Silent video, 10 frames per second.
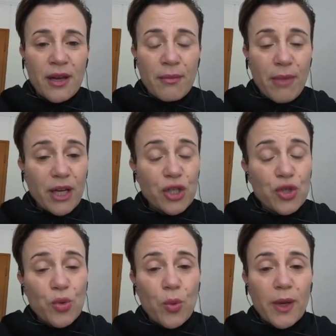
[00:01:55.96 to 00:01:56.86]
make
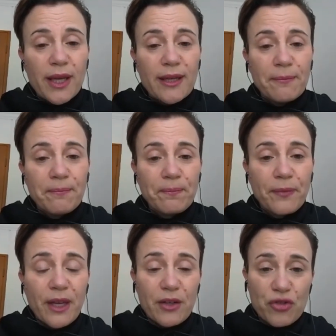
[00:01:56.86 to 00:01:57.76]
sure we
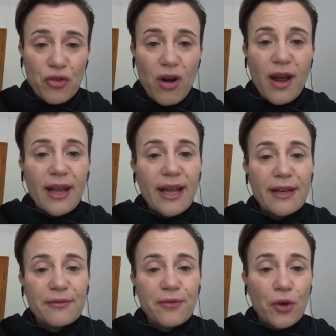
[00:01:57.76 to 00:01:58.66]
can try
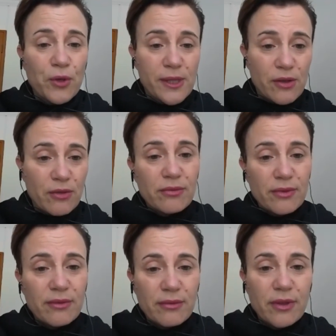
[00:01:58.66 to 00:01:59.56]
and focus on
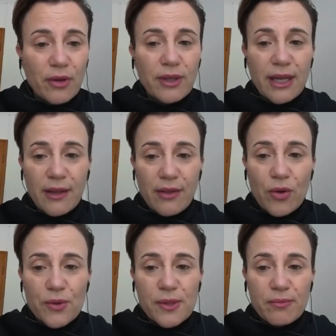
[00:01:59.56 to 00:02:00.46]
getting
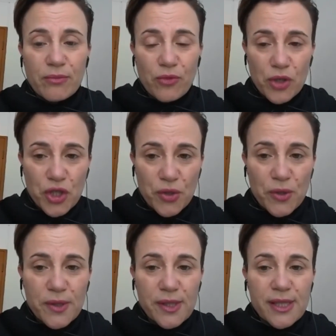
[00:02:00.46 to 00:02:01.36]
those
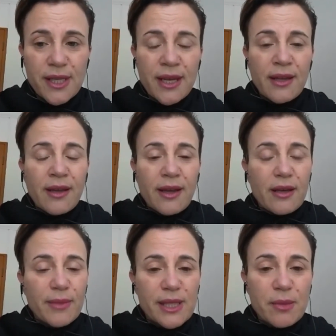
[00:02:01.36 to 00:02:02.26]
reduced.
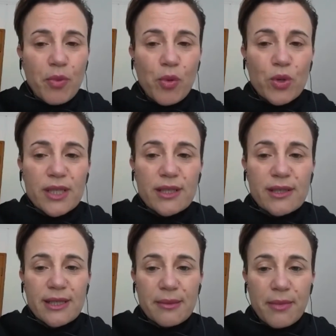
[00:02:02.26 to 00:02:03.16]
And it's
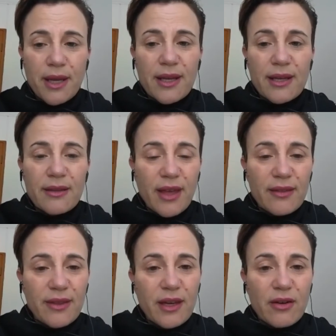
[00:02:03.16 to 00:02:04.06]
important me
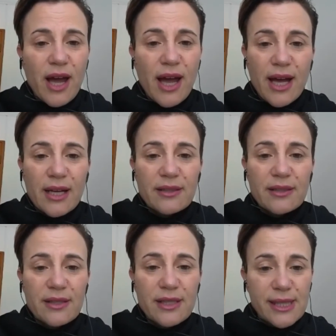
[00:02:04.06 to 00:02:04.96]
that there are
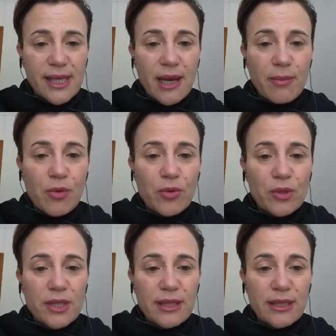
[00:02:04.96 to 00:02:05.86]

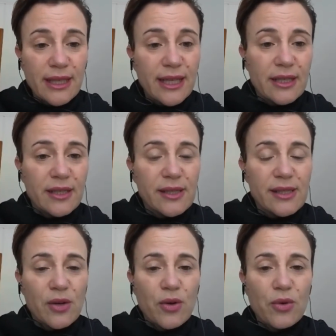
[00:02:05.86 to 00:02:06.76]
disabled leaders
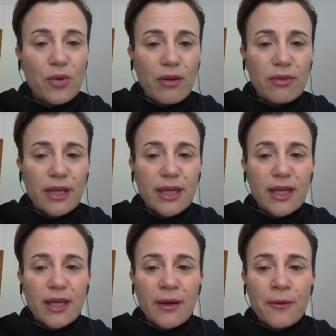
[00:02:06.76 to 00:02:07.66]
who are
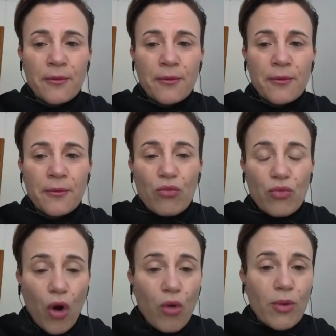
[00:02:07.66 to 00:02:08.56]
really
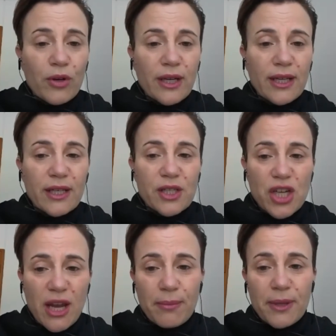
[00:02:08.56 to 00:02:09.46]
role modeling and
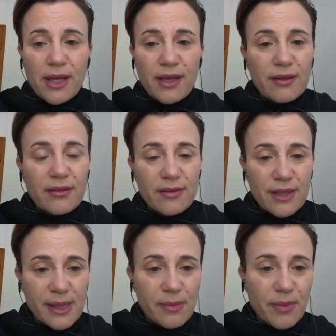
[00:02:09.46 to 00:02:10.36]
championing
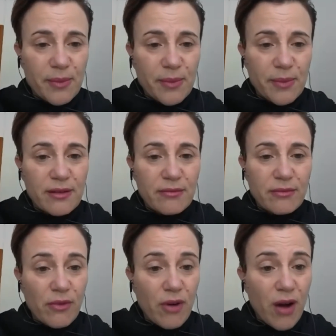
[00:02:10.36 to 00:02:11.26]
disability
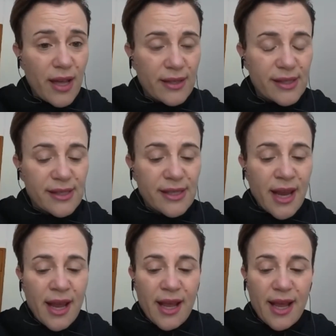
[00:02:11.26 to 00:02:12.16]
rights.
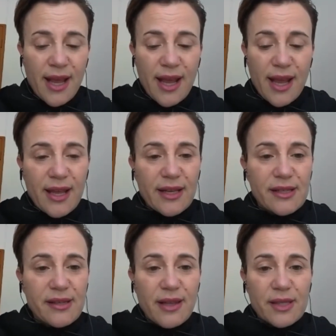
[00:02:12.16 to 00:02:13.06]

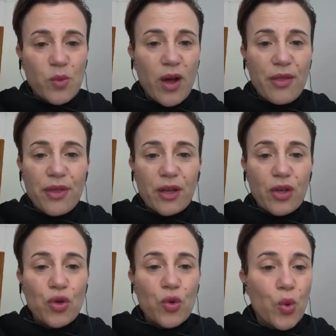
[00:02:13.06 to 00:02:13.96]
And so that's why I think
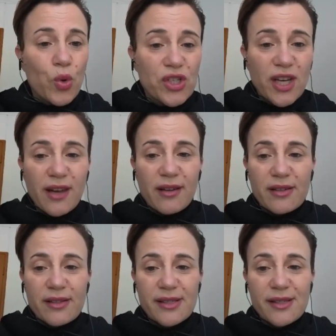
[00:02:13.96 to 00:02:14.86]
your channel
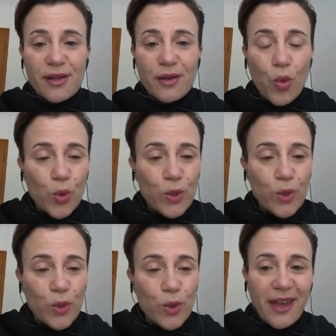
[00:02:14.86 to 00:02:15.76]
is
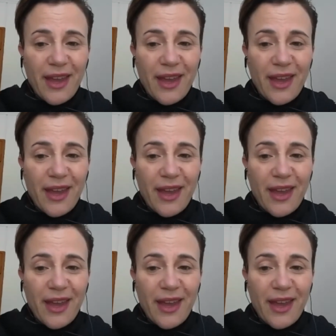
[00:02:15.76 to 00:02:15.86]
awesome,